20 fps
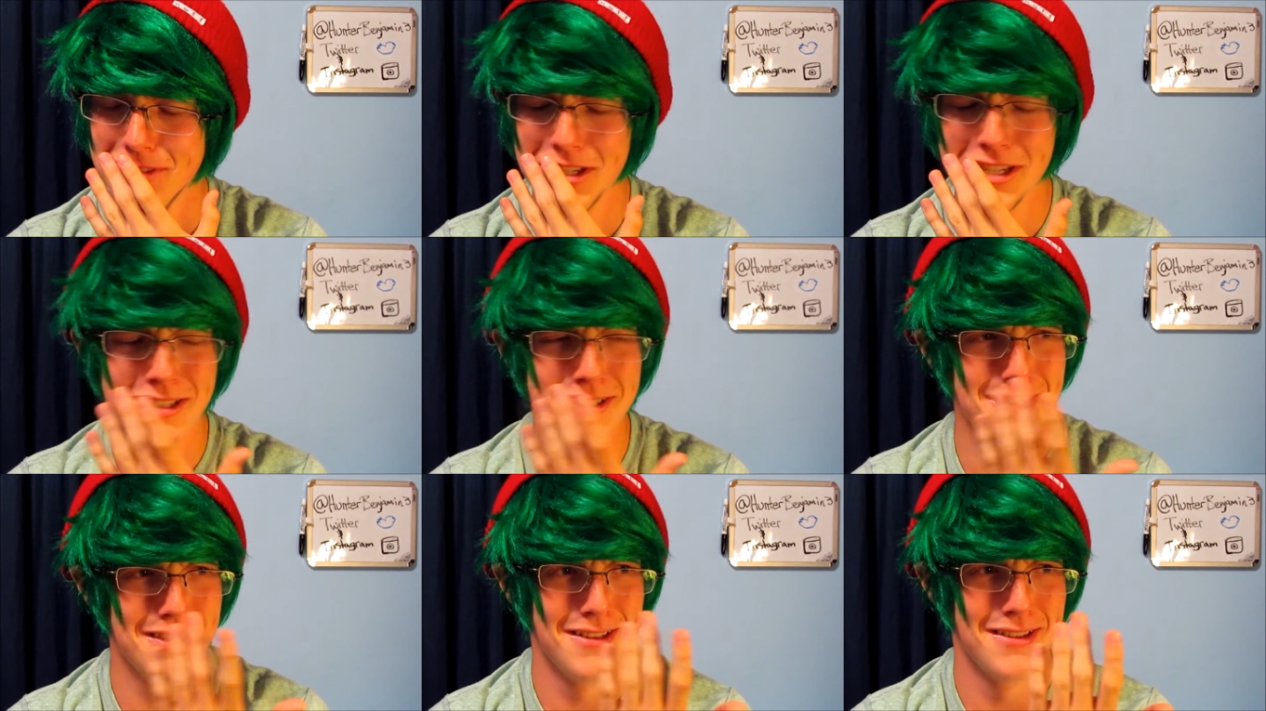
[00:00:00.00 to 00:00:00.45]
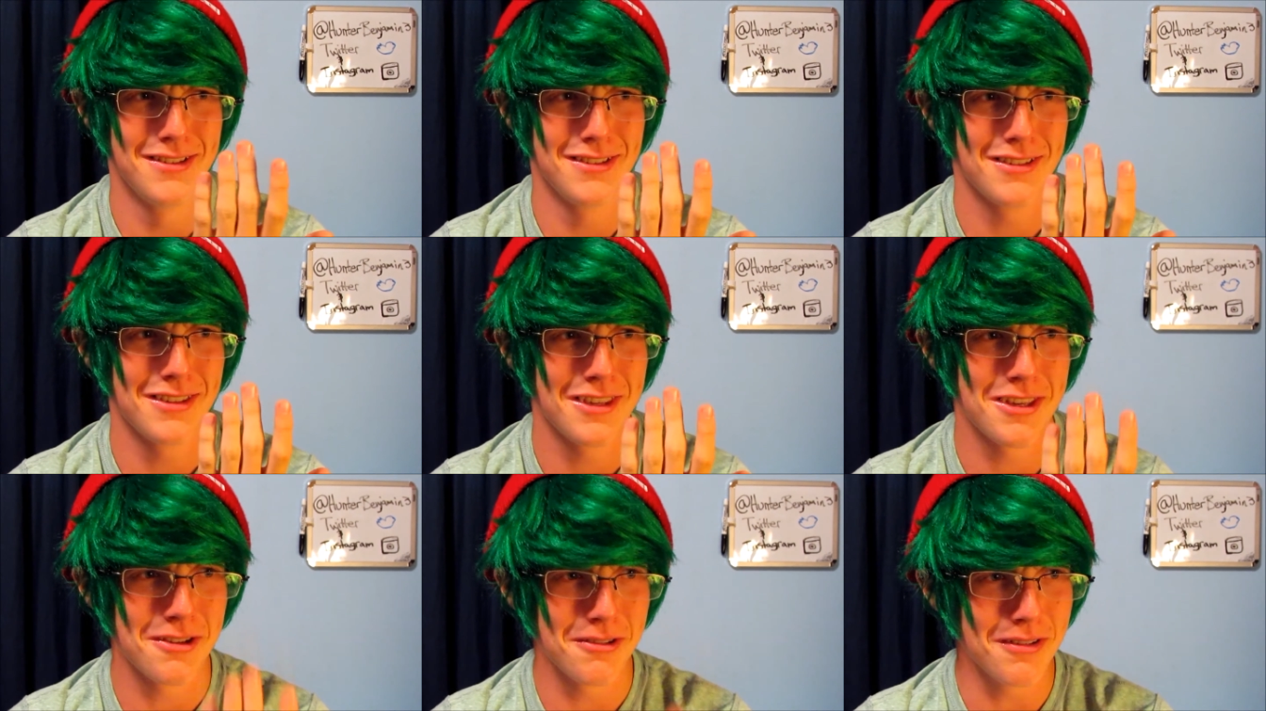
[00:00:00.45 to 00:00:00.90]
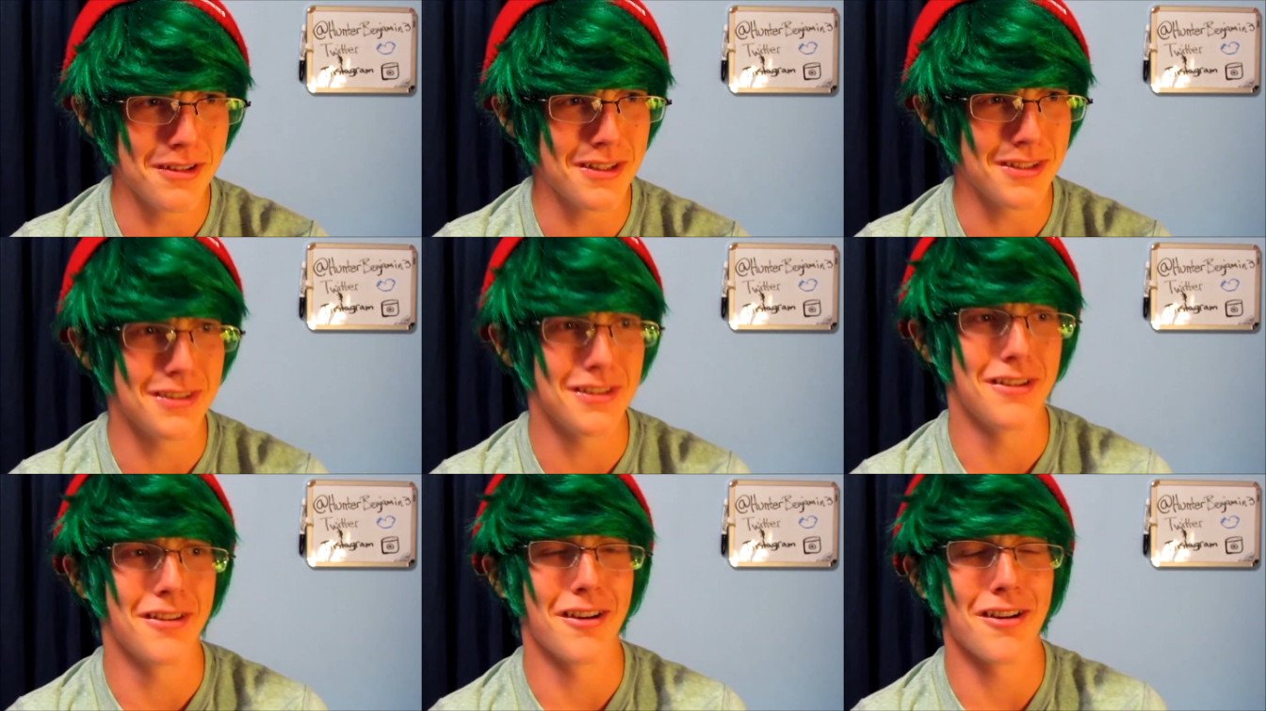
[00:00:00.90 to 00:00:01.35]
She's the
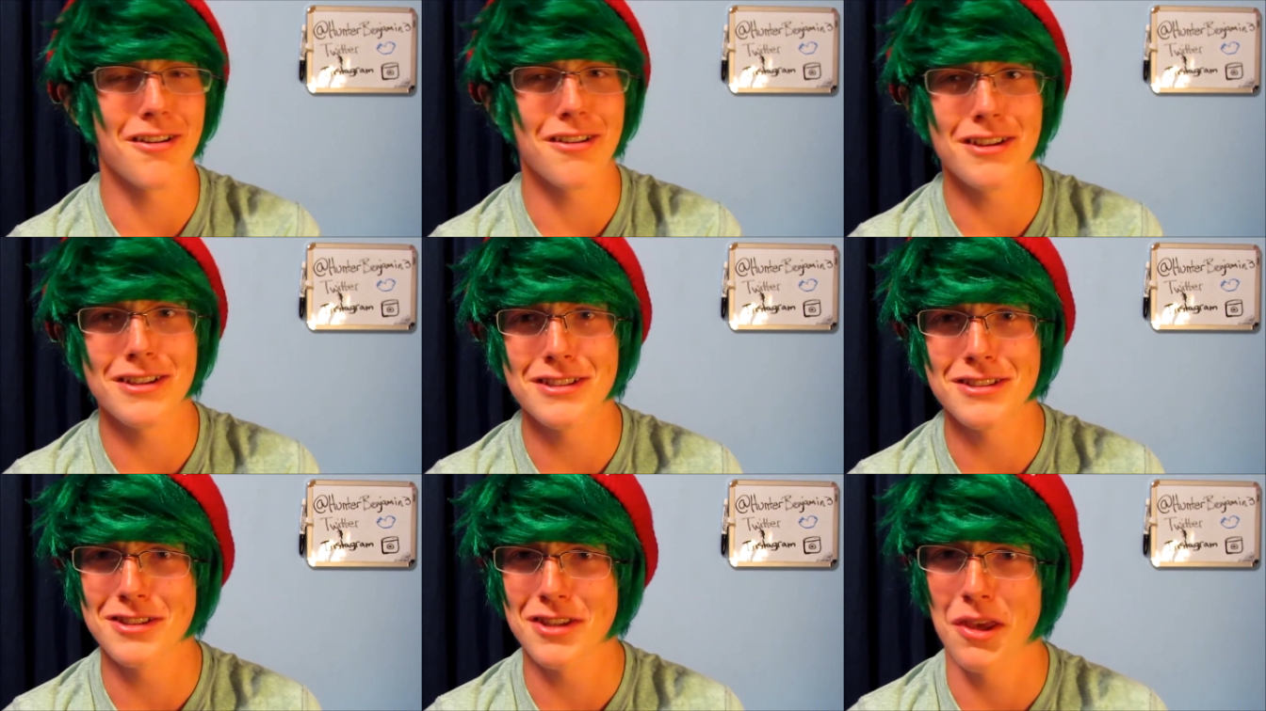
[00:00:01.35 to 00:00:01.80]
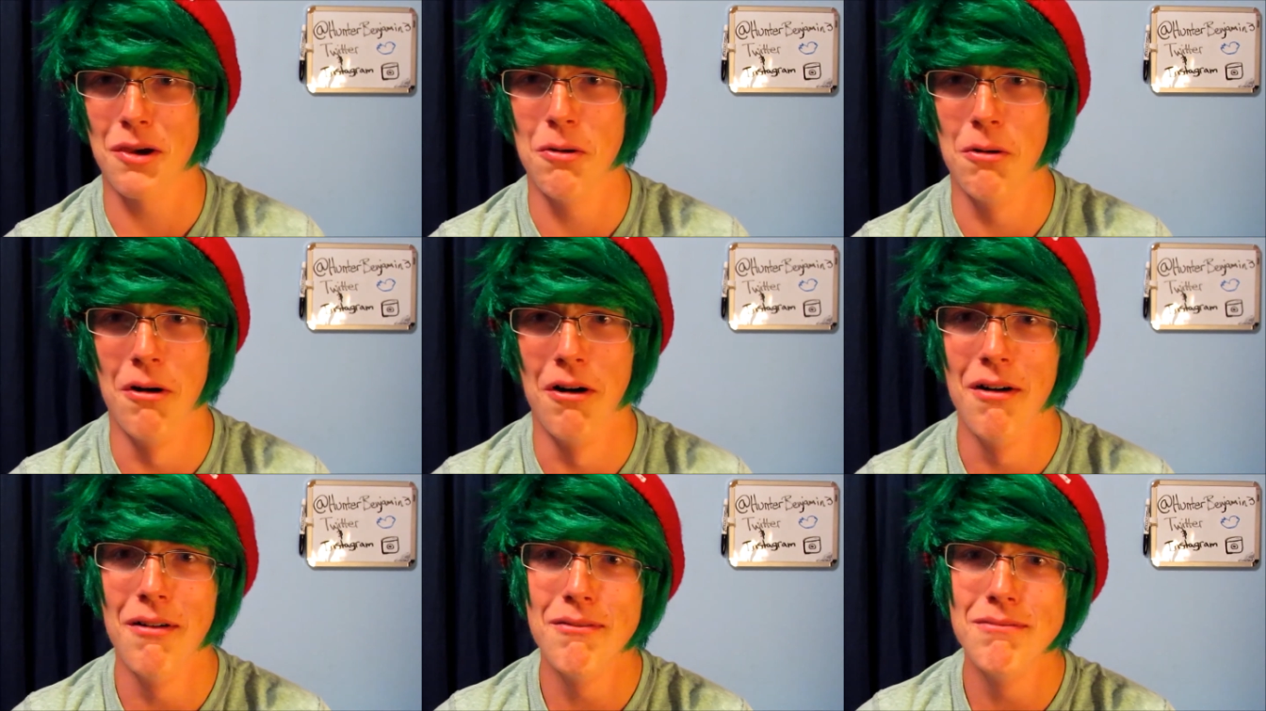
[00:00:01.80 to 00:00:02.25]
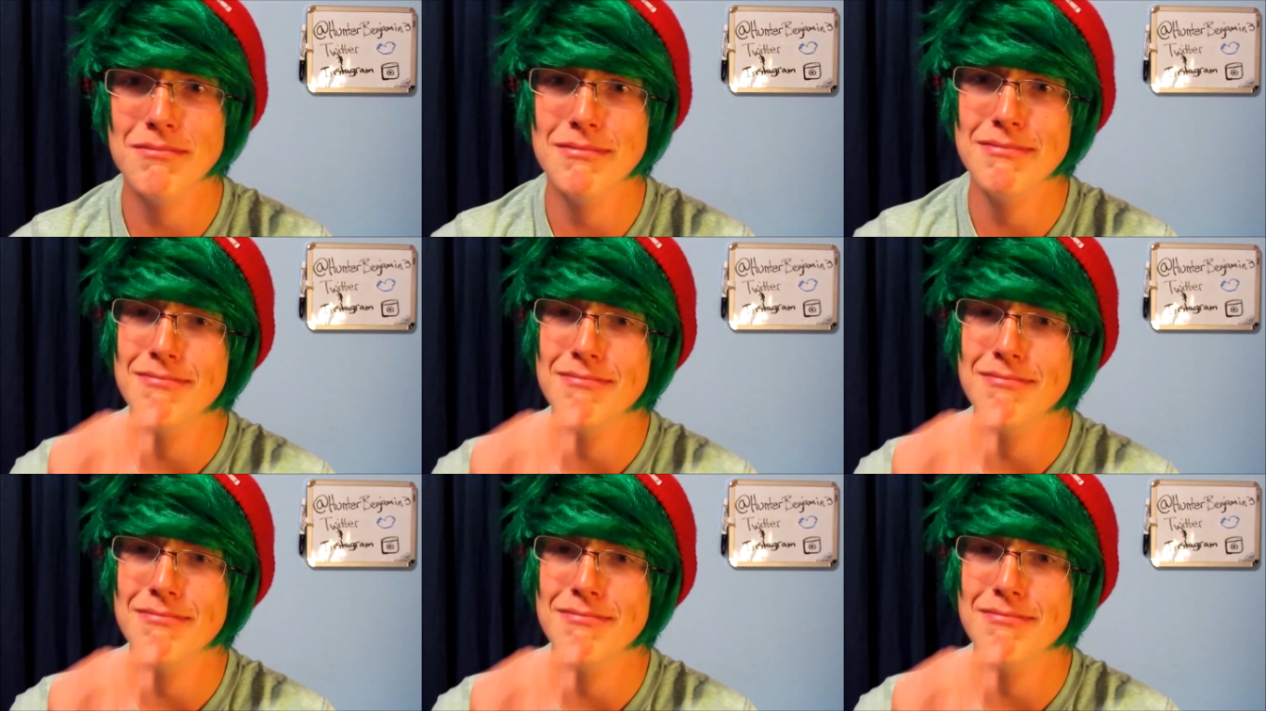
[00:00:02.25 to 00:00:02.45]
cutest girl in school.